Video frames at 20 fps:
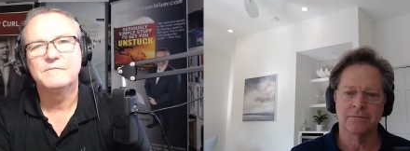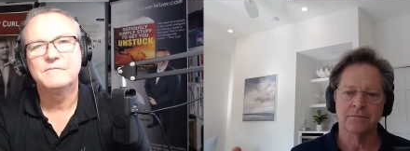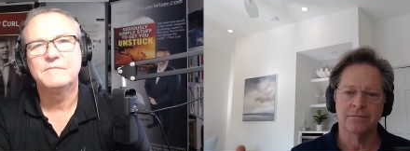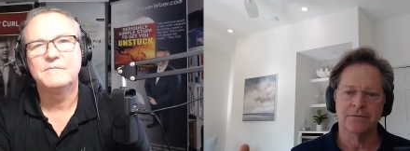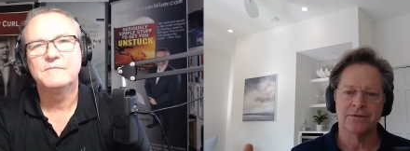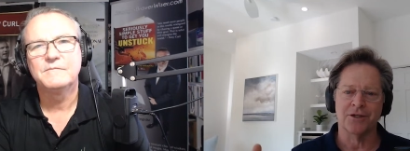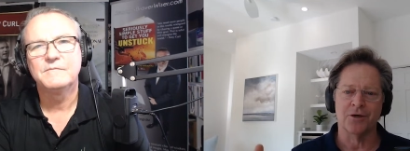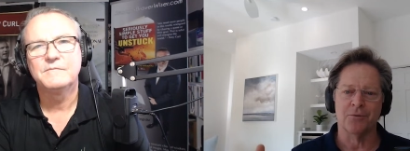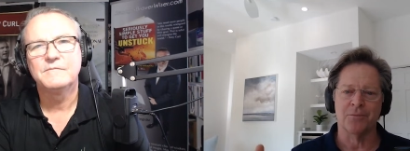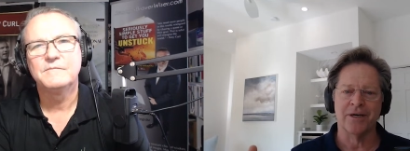
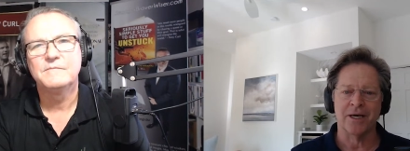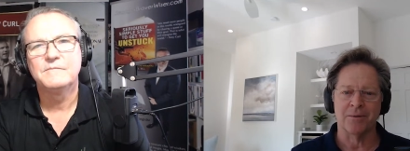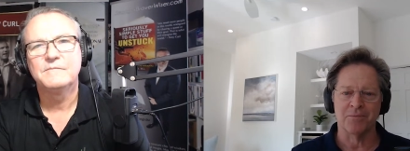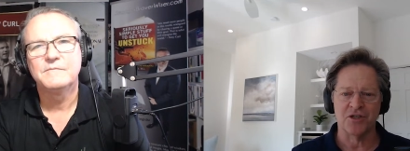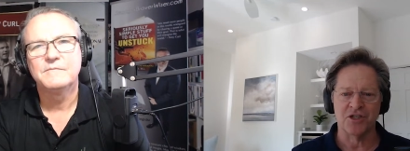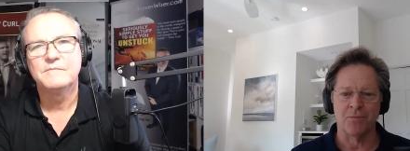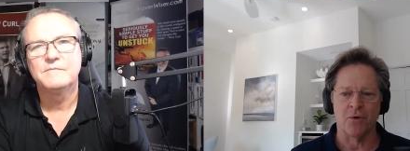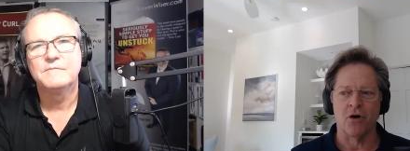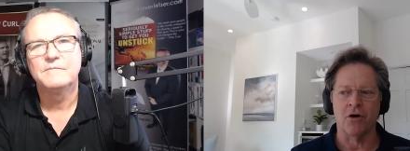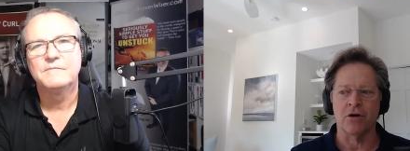Speaker 1: you know, become
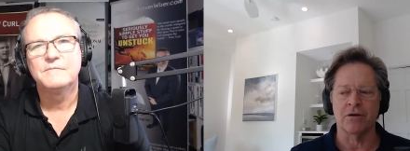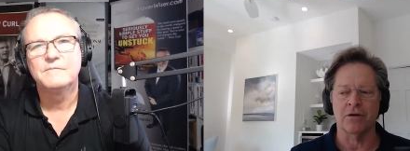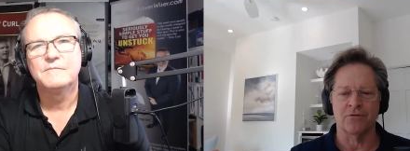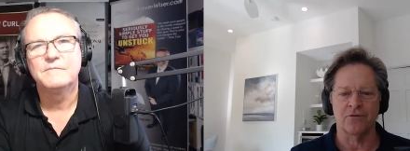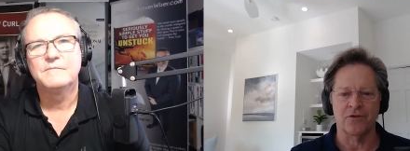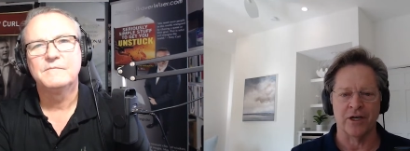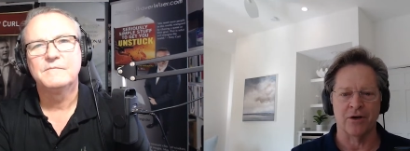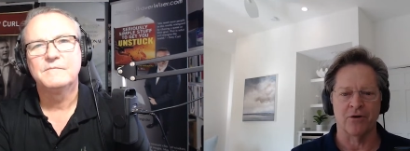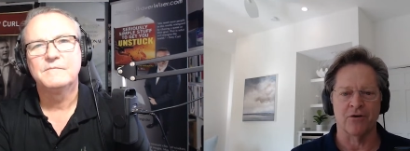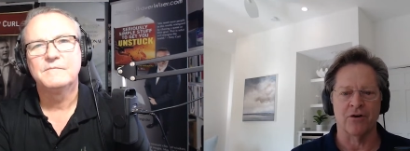smart and
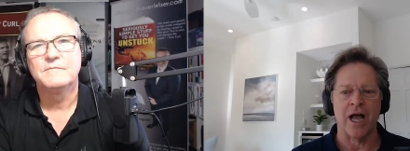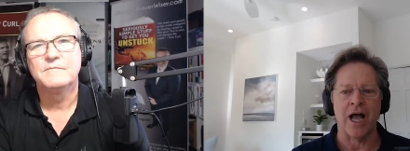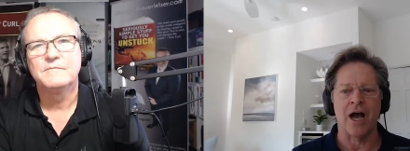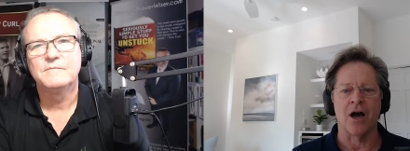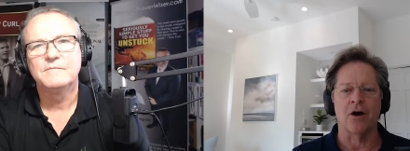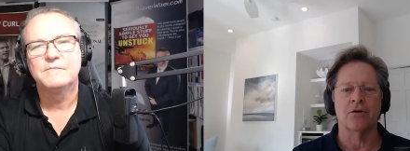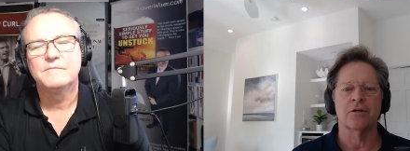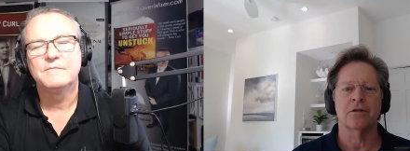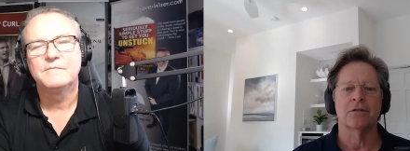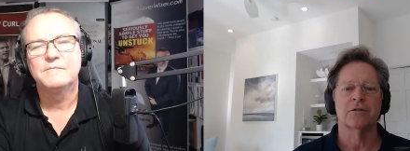figure it
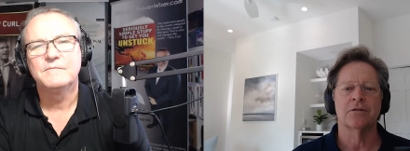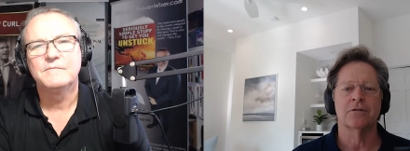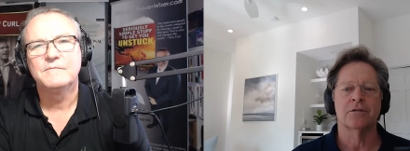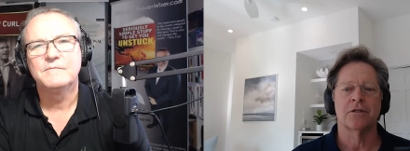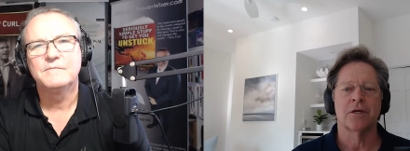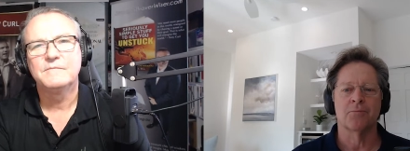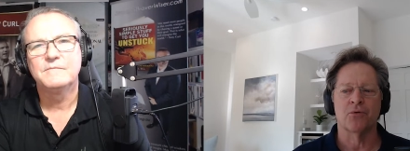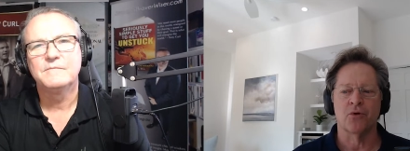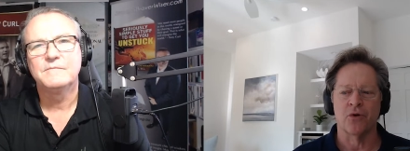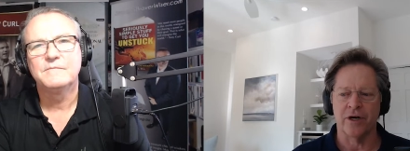out.
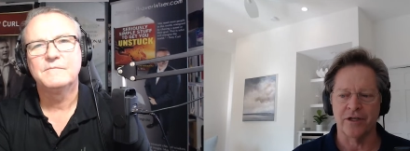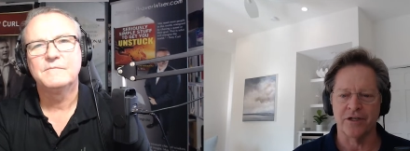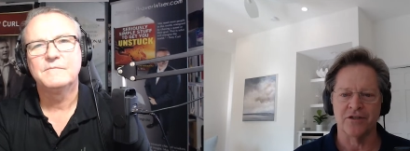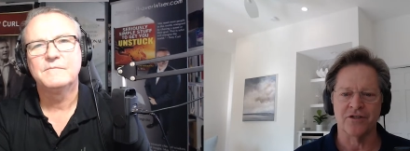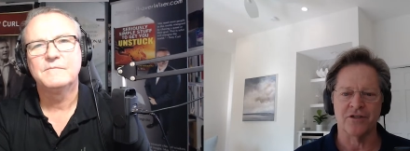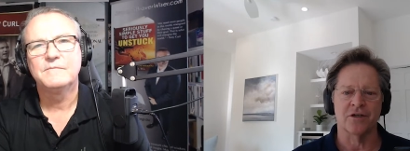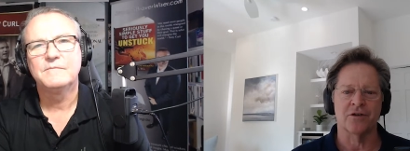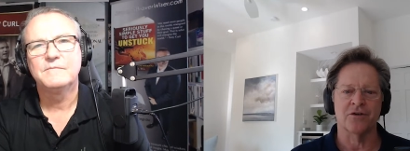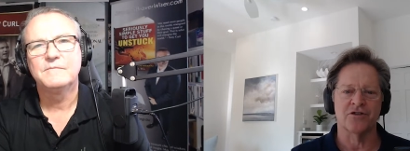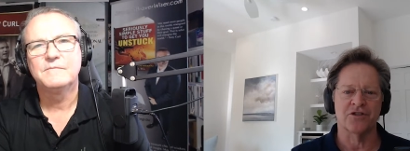Apprentice
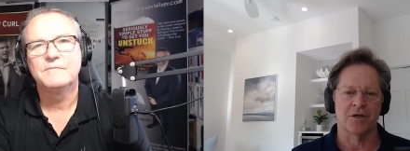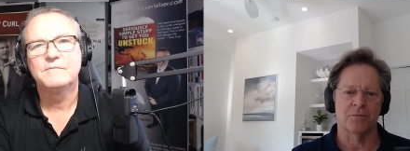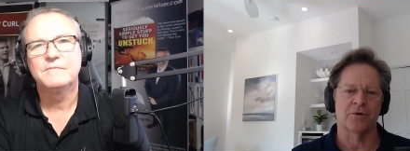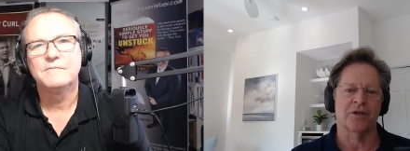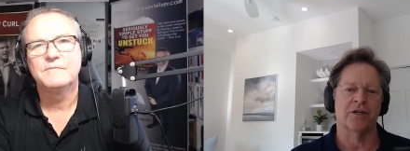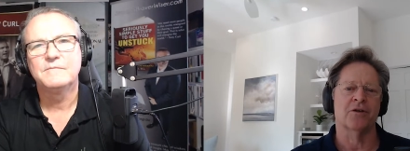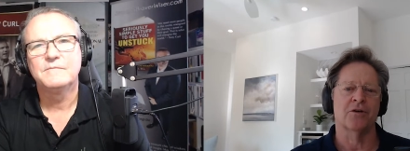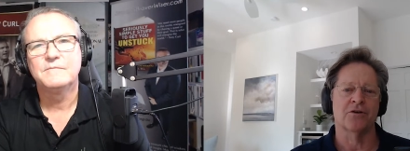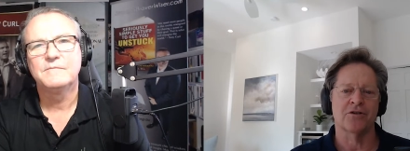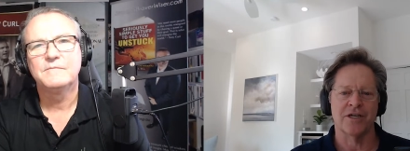under somebody
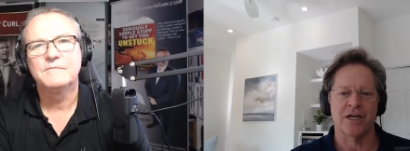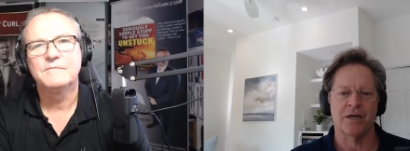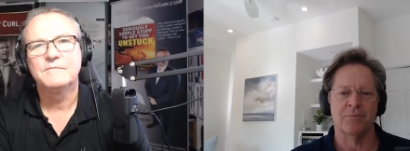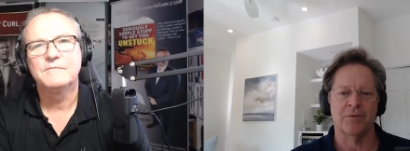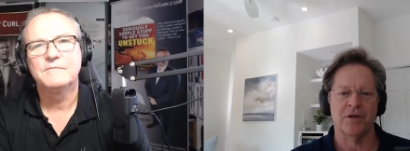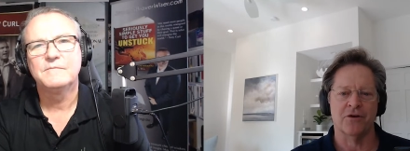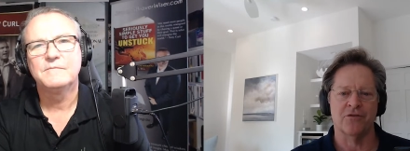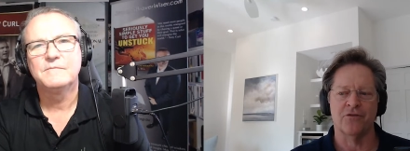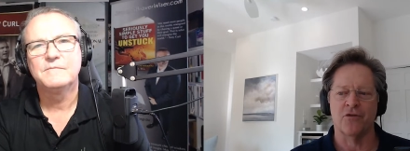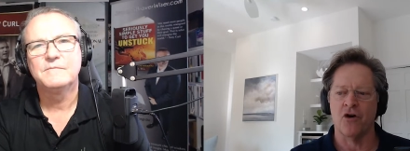who knows how to be
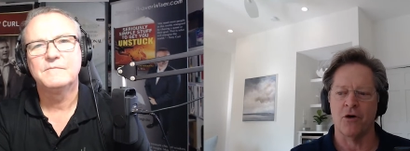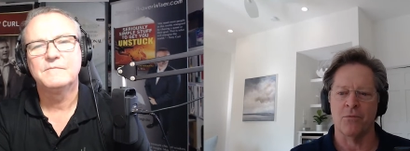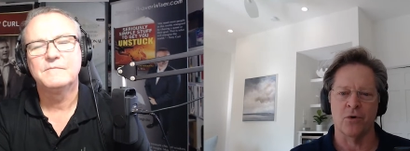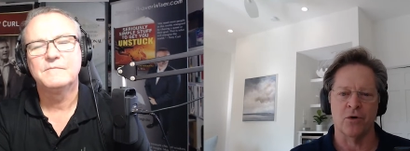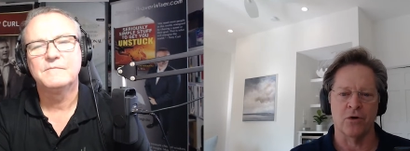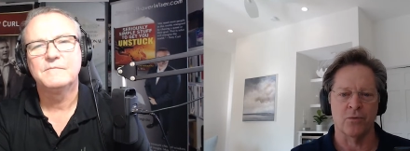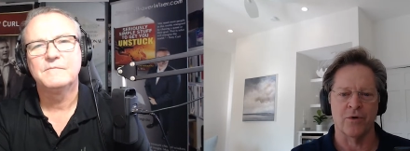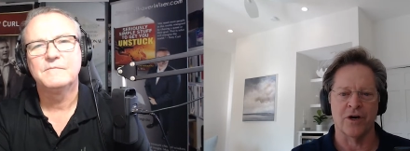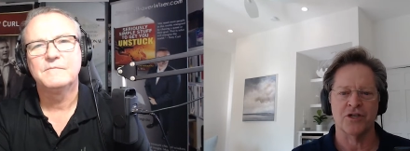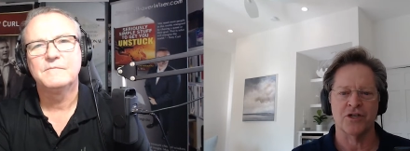a farmer or
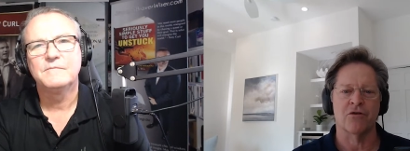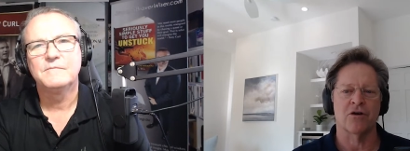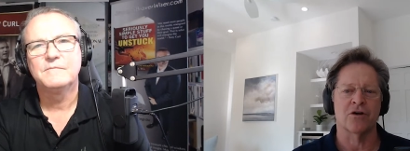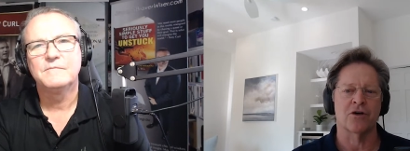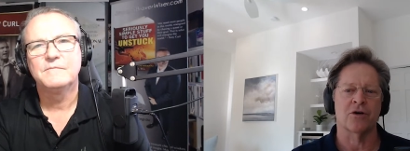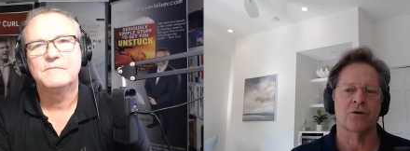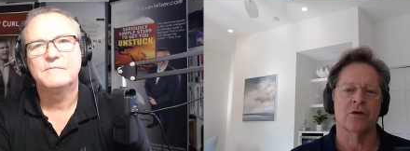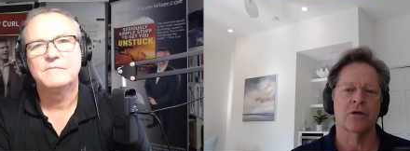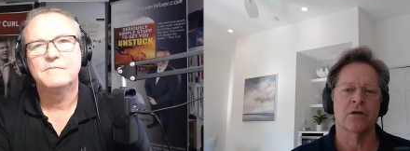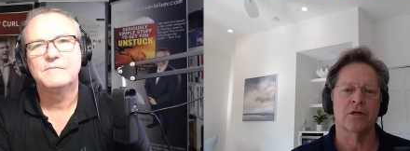a restaurant
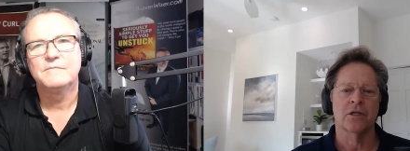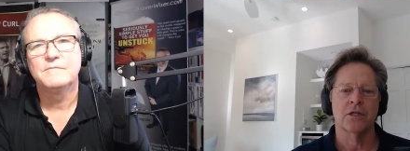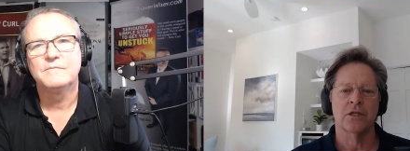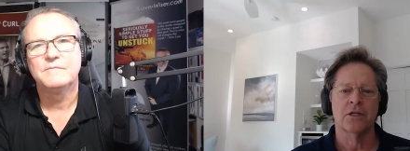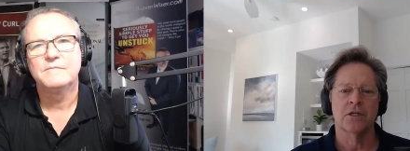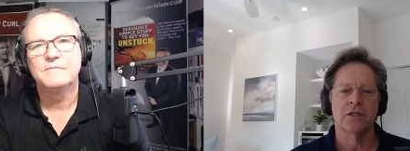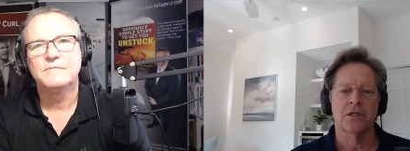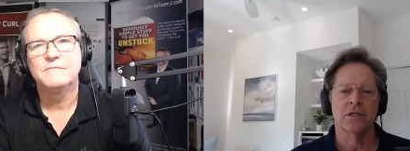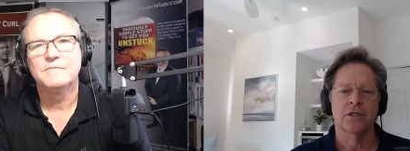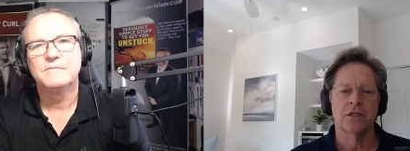owner,
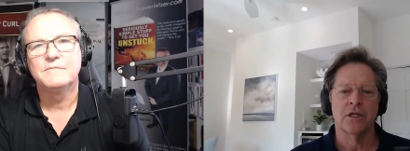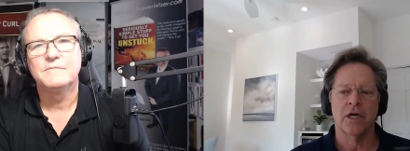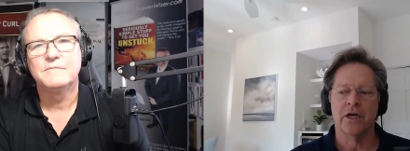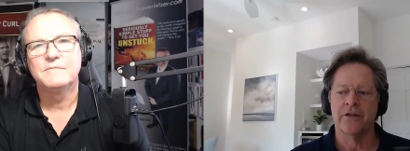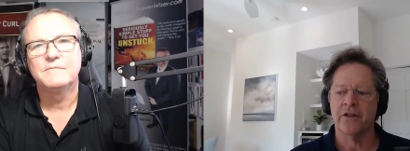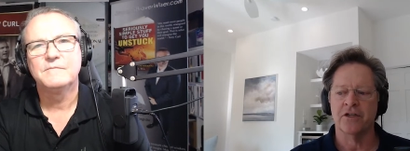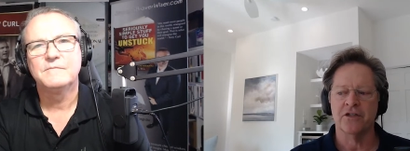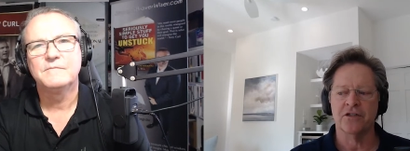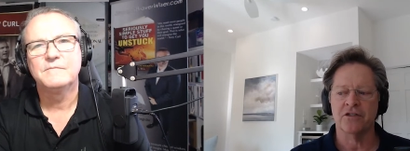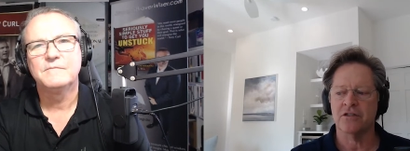and
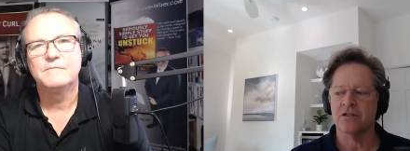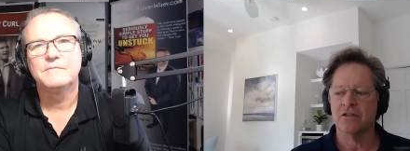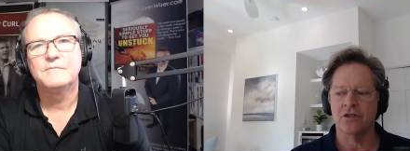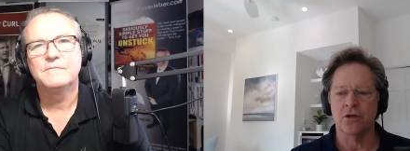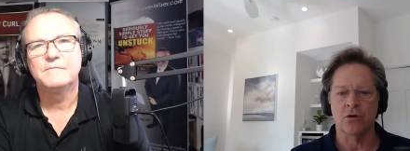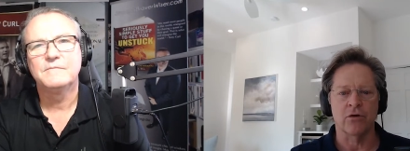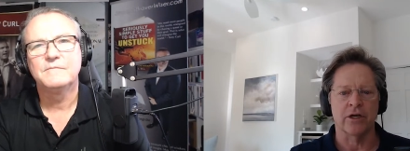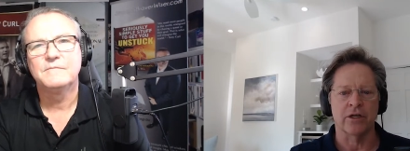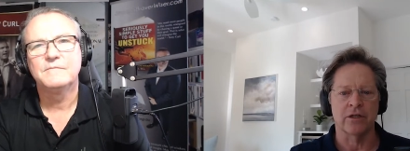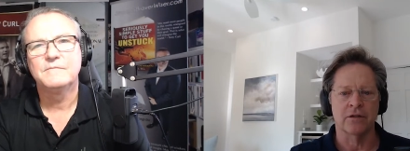then just
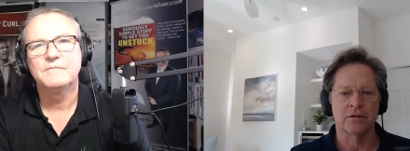do it.